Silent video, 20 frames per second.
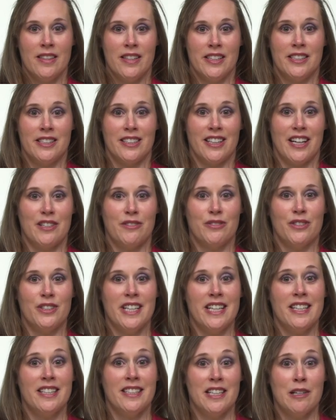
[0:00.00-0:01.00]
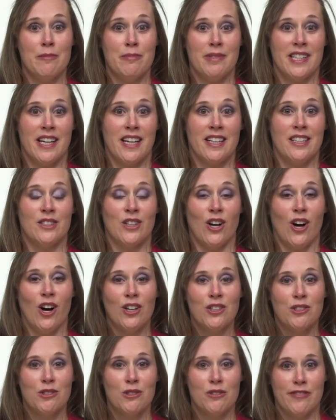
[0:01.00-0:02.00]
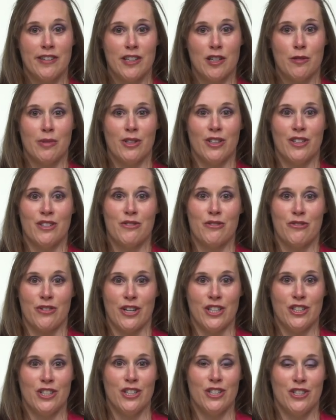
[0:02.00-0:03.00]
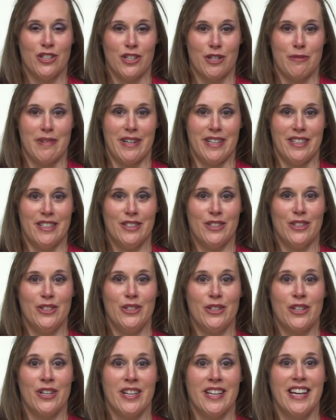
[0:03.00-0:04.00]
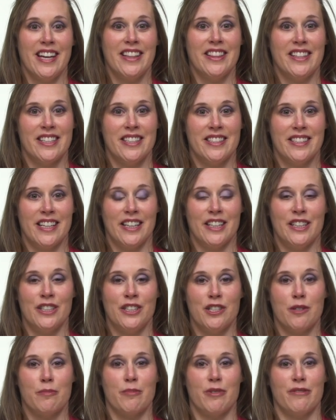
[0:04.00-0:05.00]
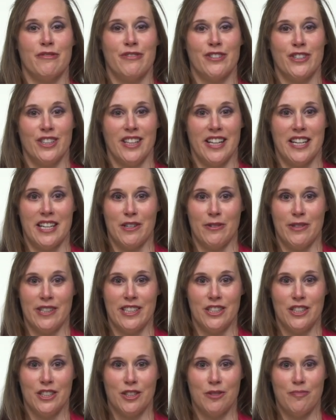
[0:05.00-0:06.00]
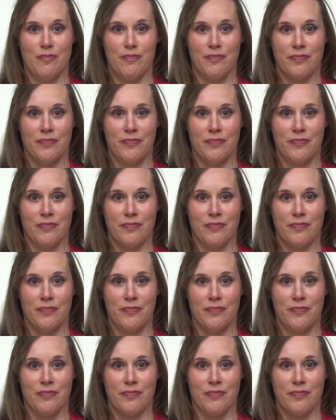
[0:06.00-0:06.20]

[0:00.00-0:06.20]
The Delightful Day stamp set is also available in French and German, so you can get this set in your preferred language.